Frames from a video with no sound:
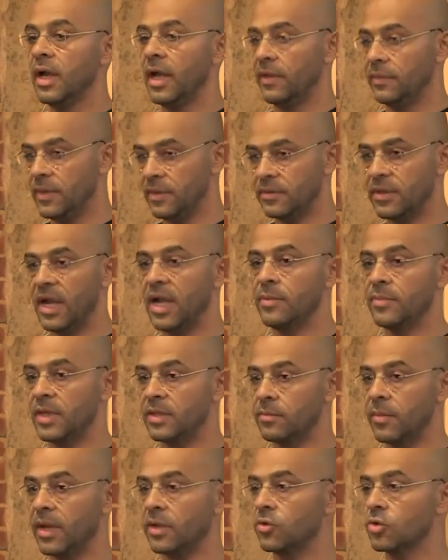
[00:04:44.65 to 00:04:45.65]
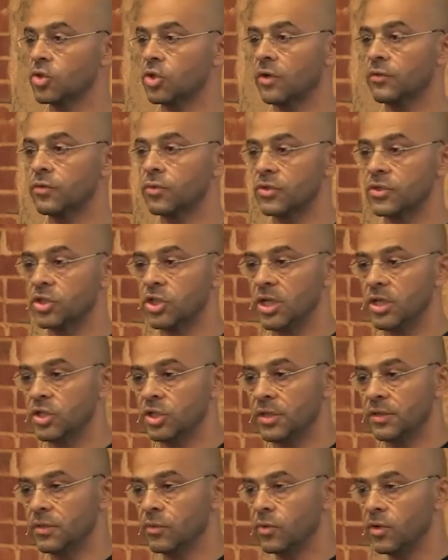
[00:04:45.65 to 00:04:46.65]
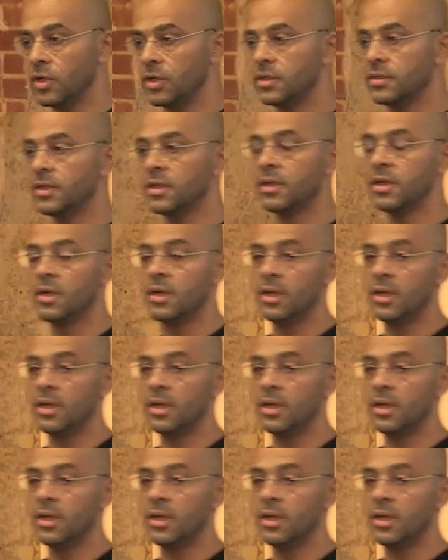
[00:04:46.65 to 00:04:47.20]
at the time that Microsoft was changing the world.